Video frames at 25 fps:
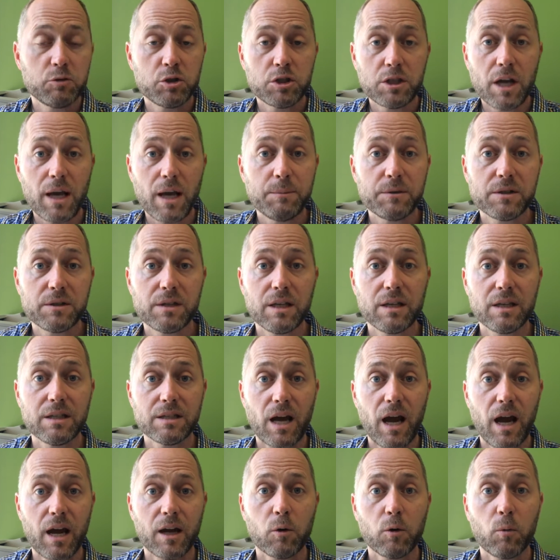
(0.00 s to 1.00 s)
shapes the
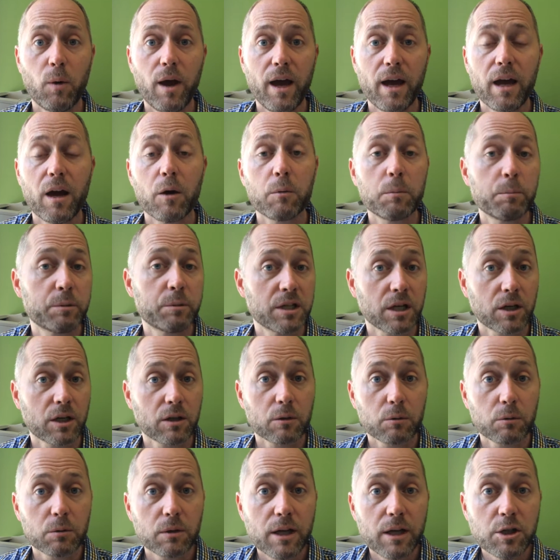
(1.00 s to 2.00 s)
entire way a
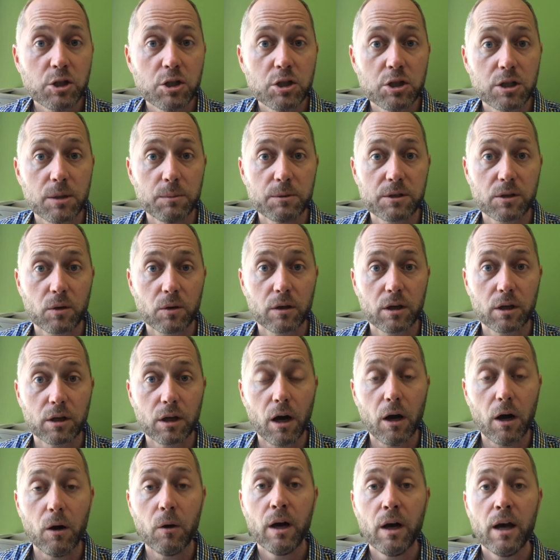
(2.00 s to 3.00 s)
particular relationship is going to
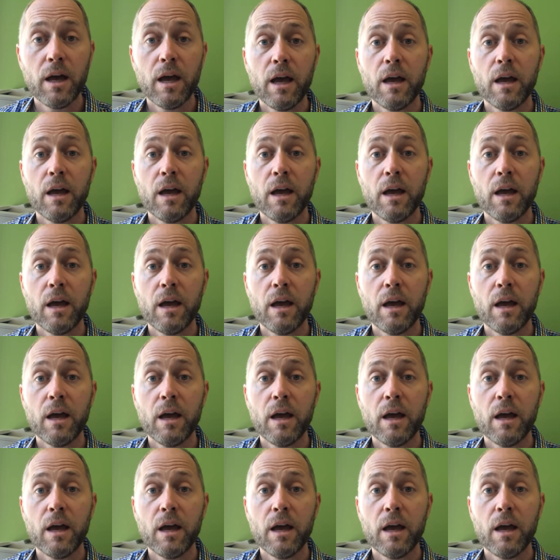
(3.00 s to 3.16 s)
go.